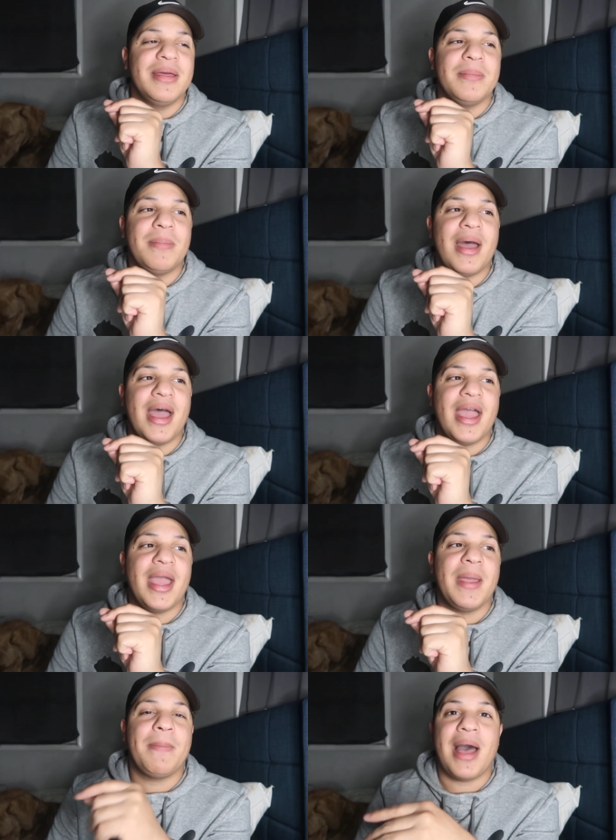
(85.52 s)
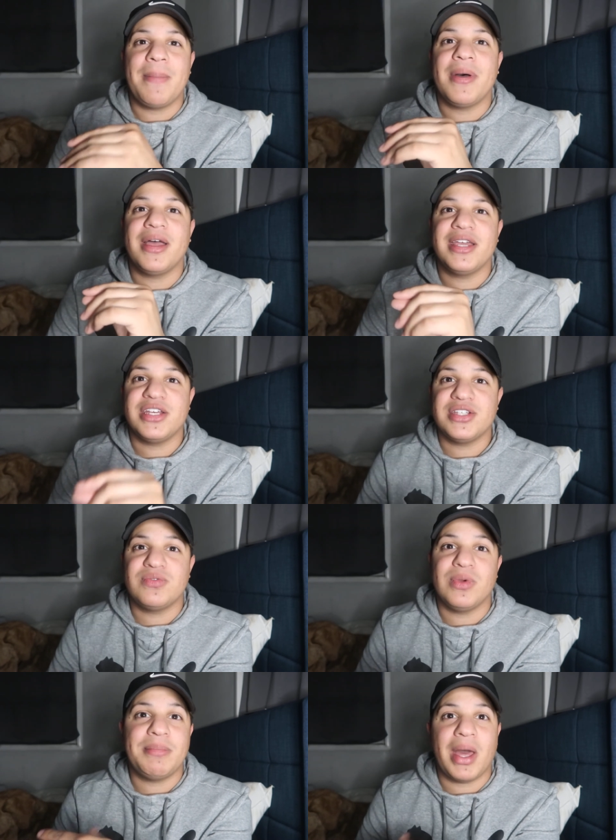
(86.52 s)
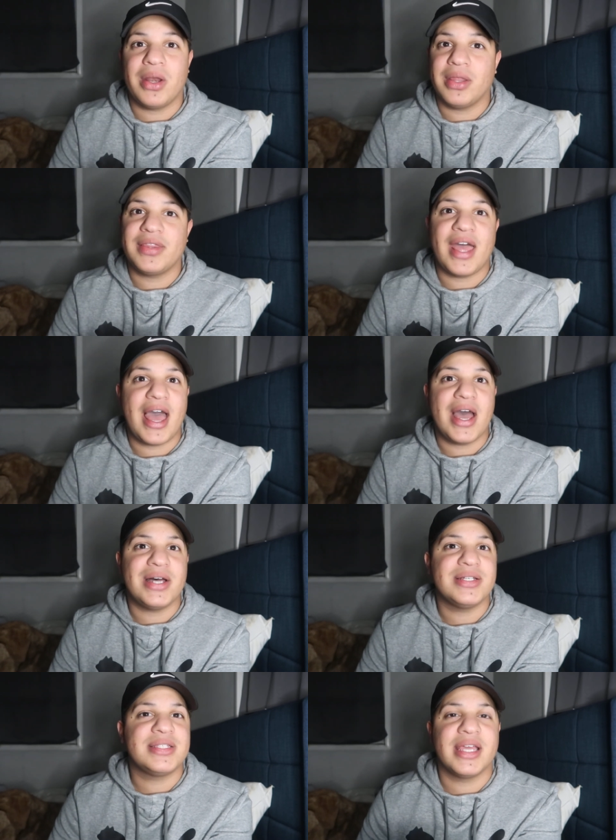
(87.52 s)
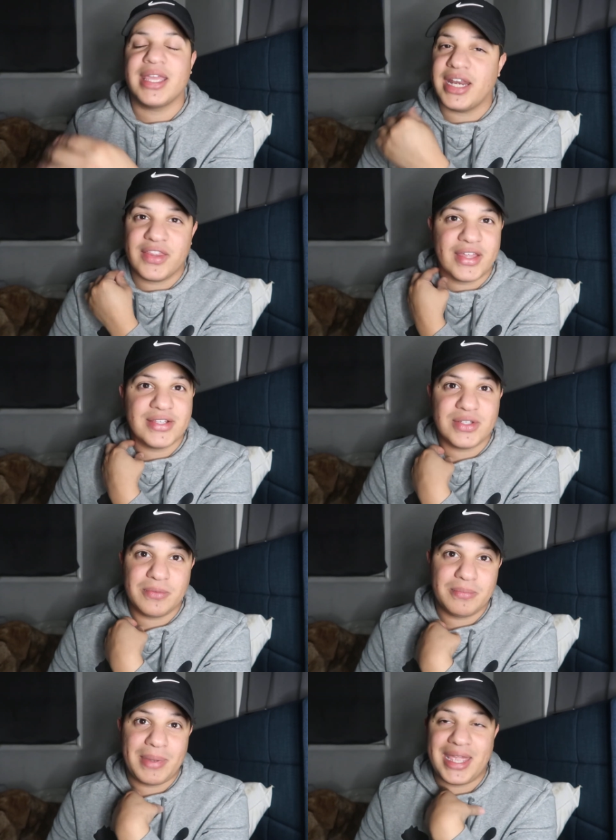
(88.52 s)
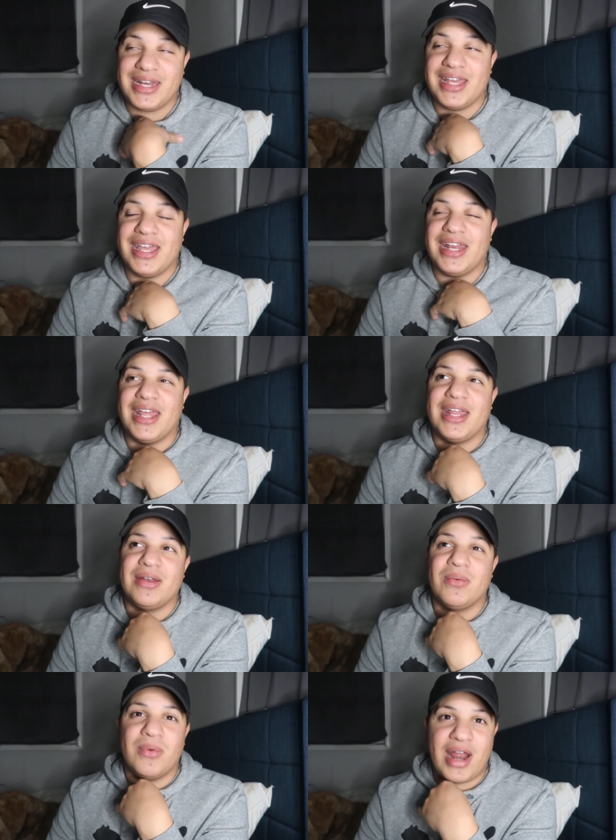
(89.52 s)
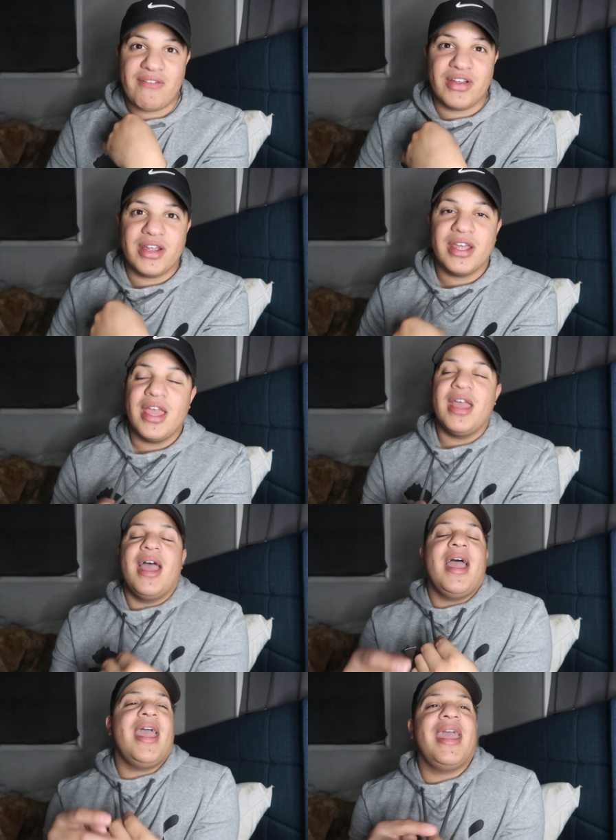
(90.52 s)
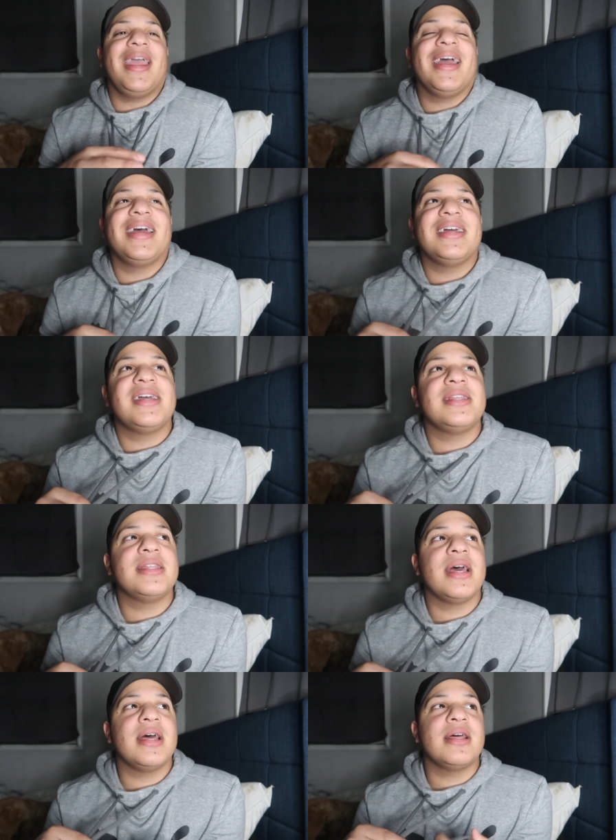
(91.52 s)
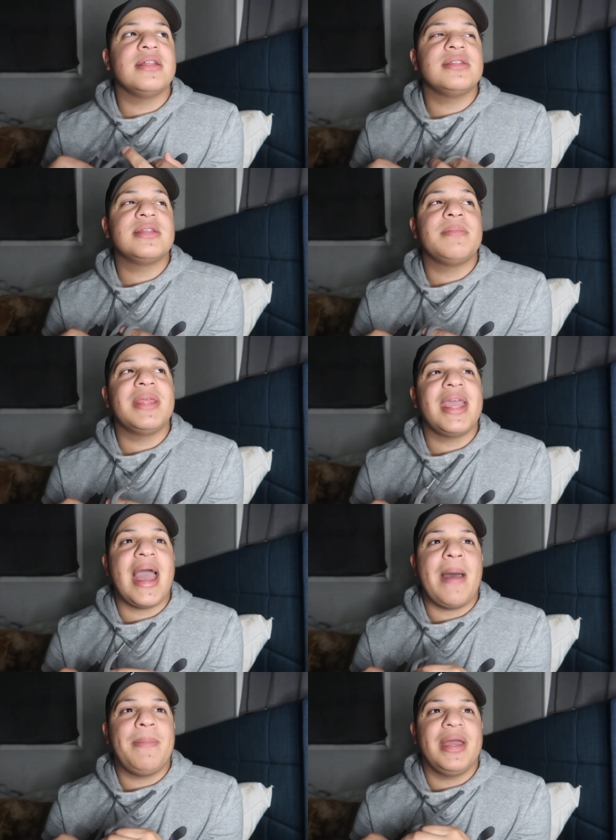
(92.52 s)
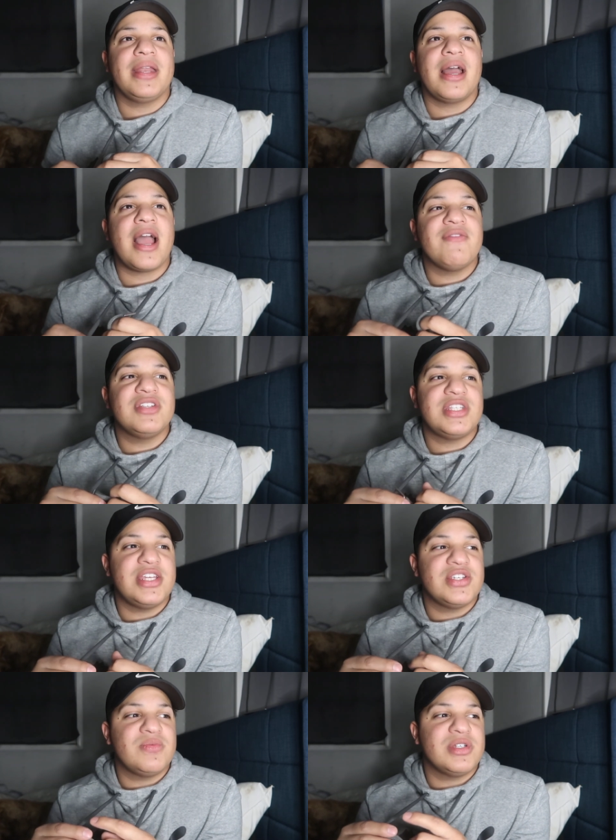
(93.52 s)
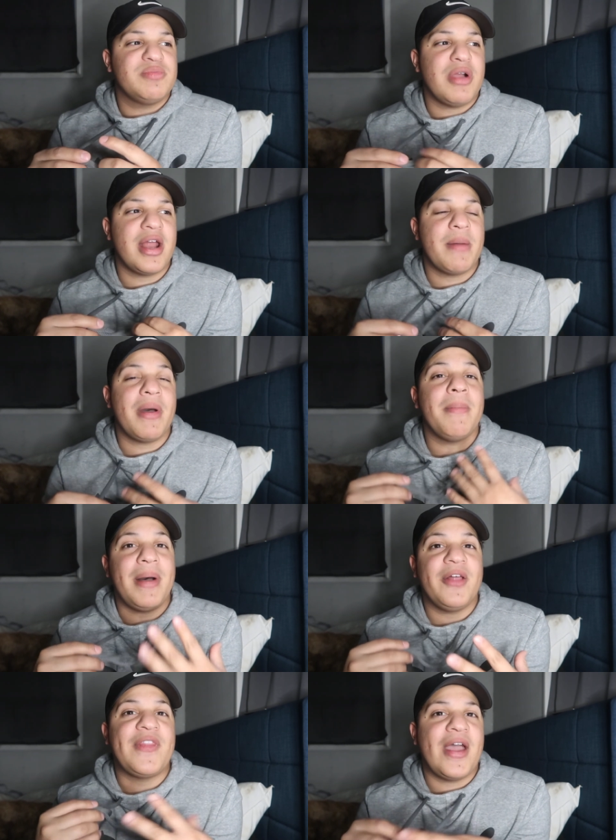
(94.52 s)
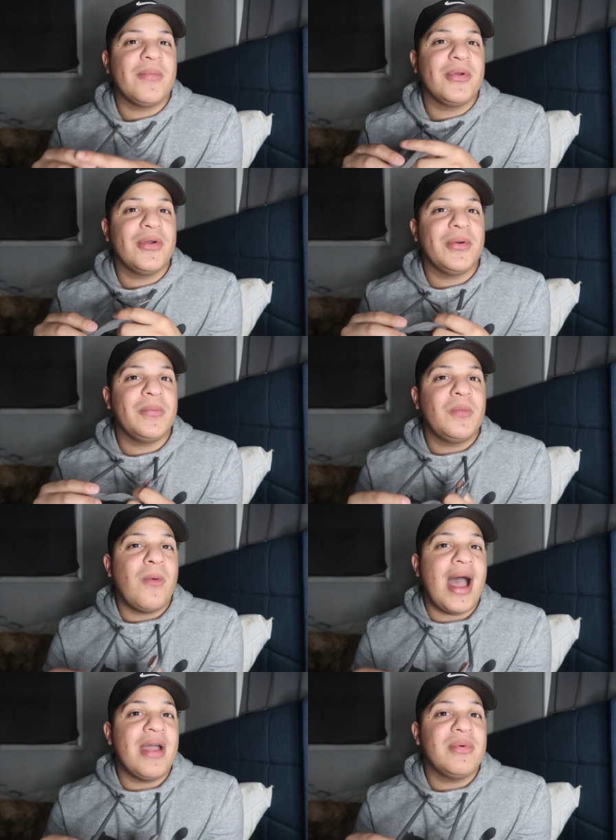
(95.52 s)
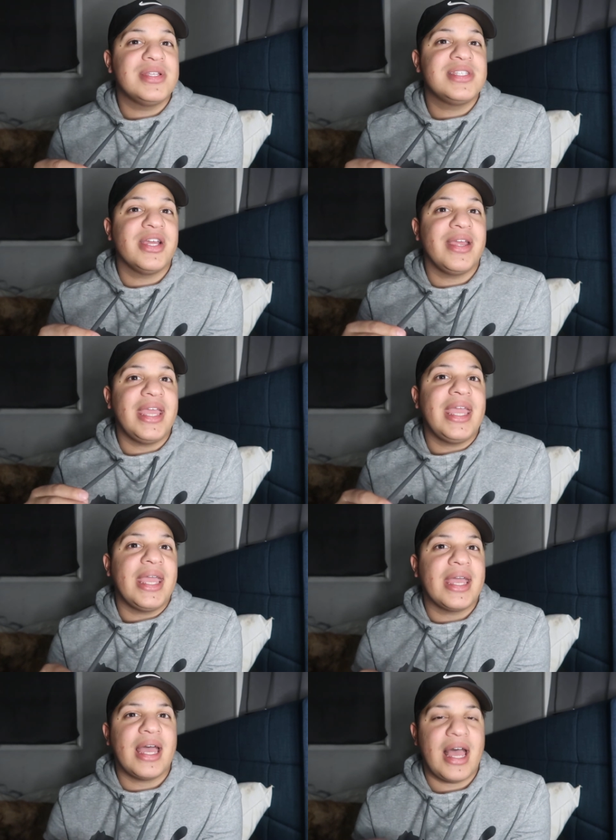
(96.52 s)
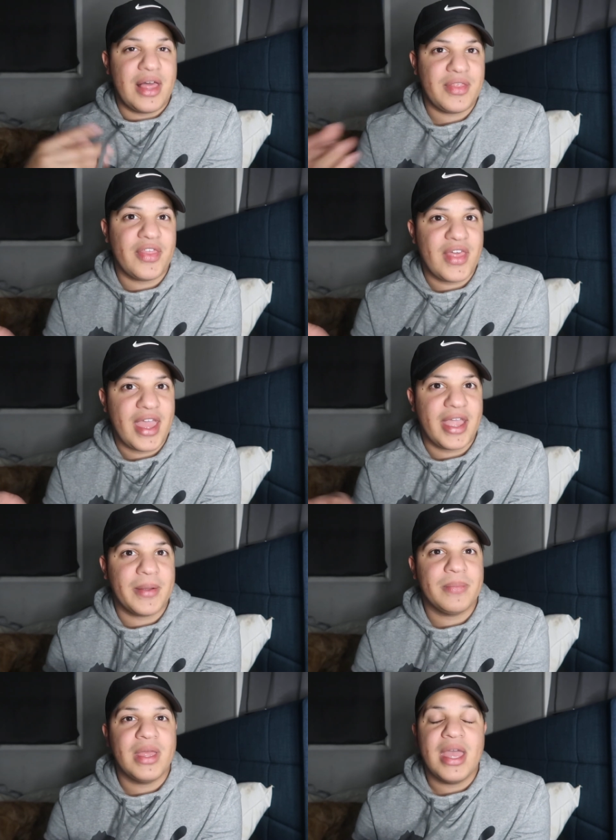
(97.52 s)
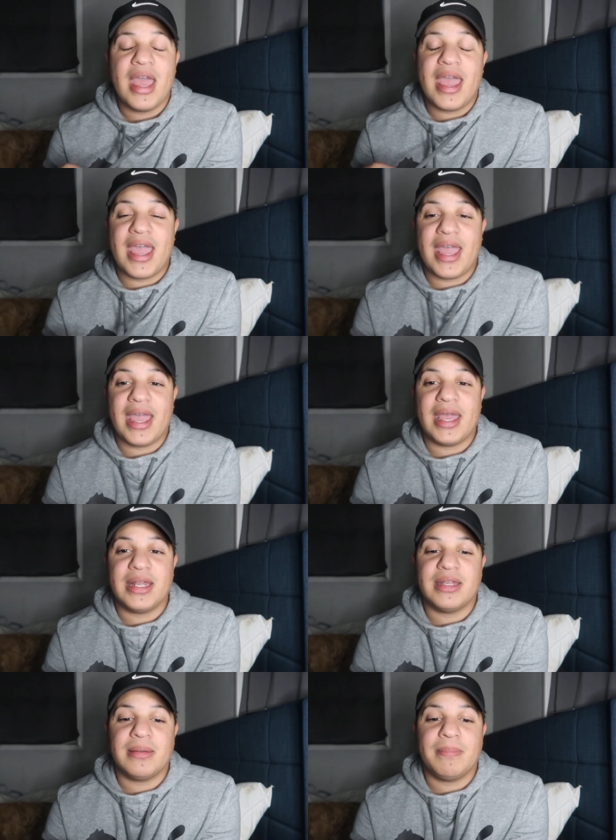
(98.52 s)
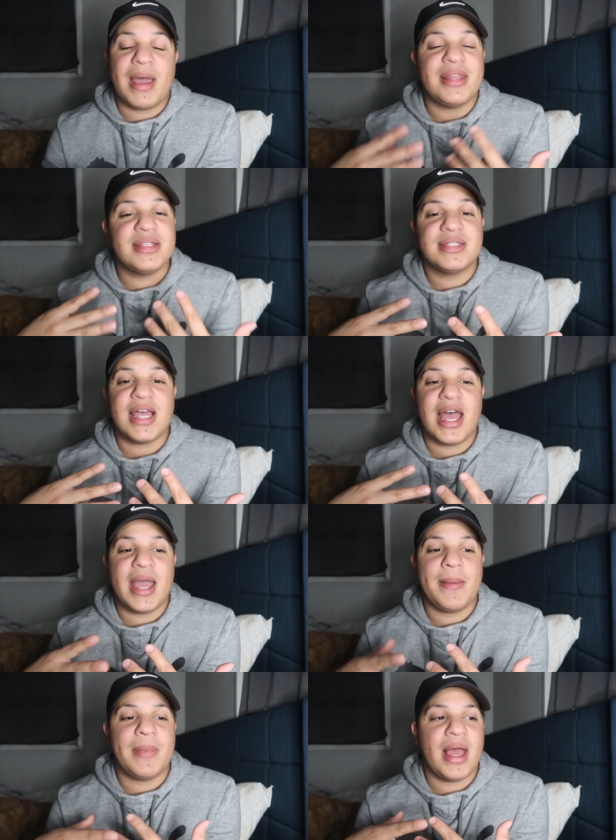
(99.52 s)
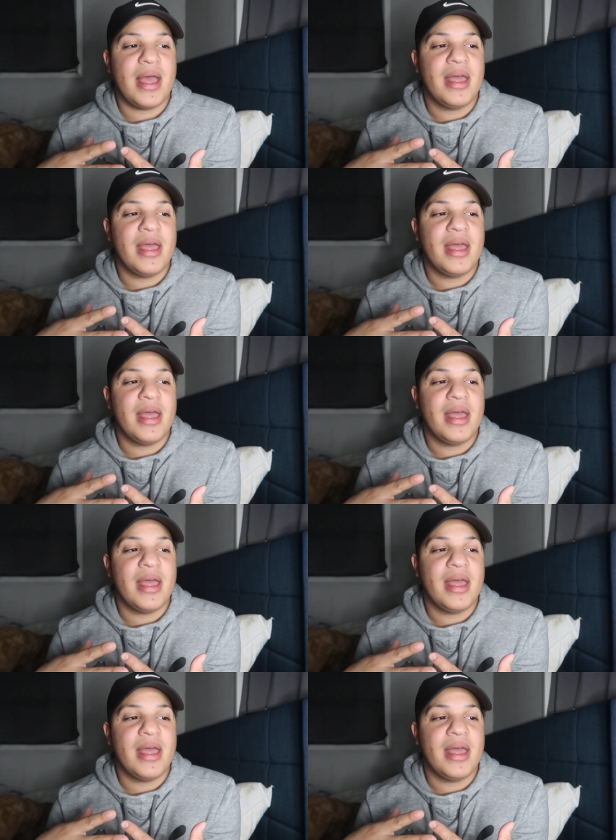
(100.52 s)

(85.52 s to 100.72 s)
my papa is remodeling the house, like getting things new painted and whatever. And something happened. A conversation was brought up about that room. Why was there ink on the thing? And by this time,